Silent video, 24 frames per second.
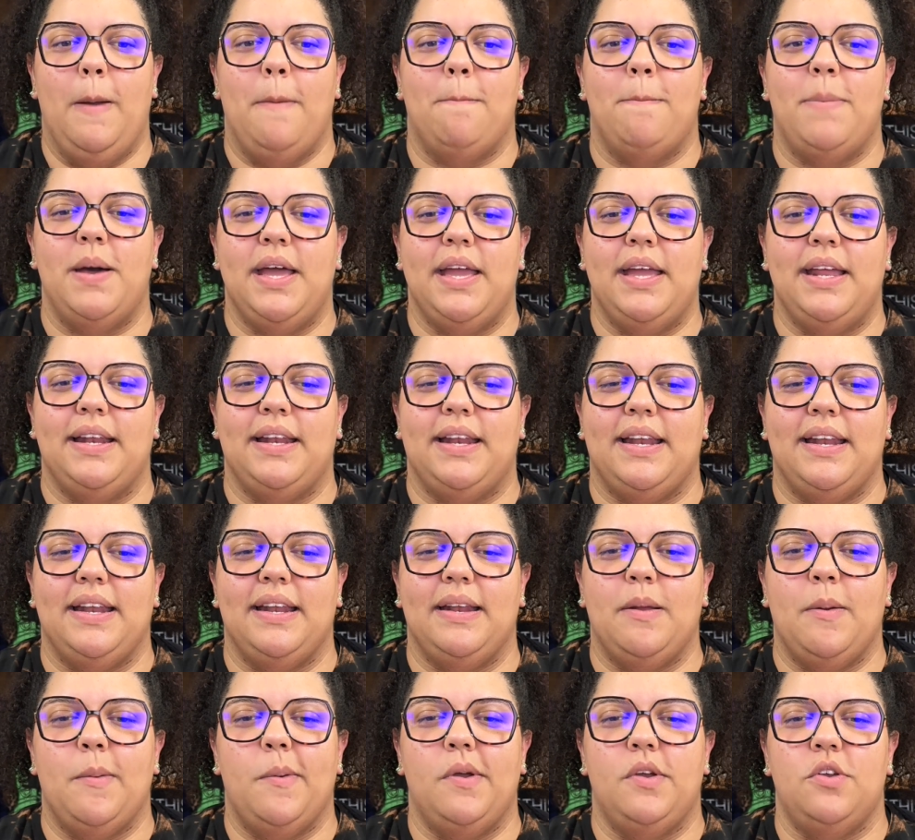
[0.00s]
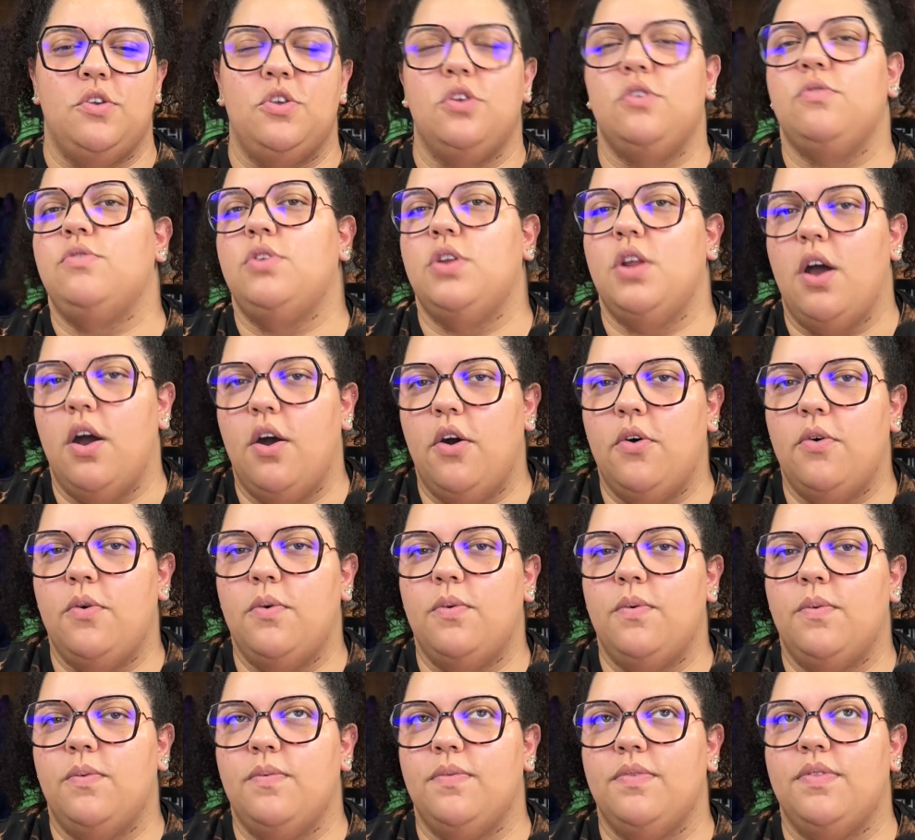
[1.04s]
but you
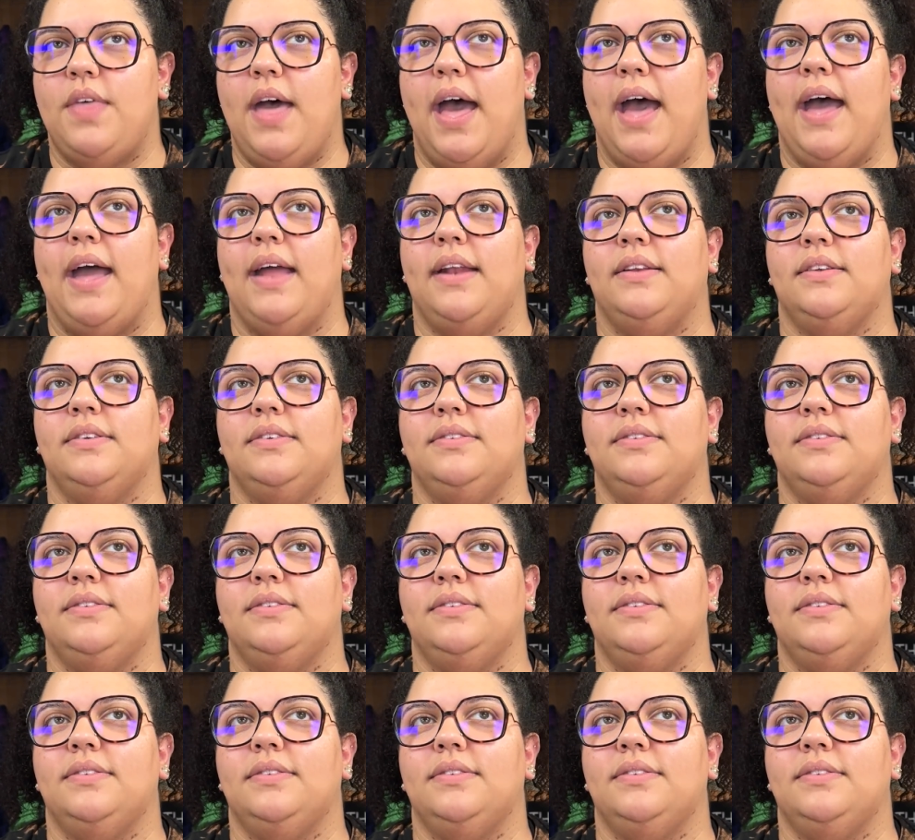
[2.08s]
know that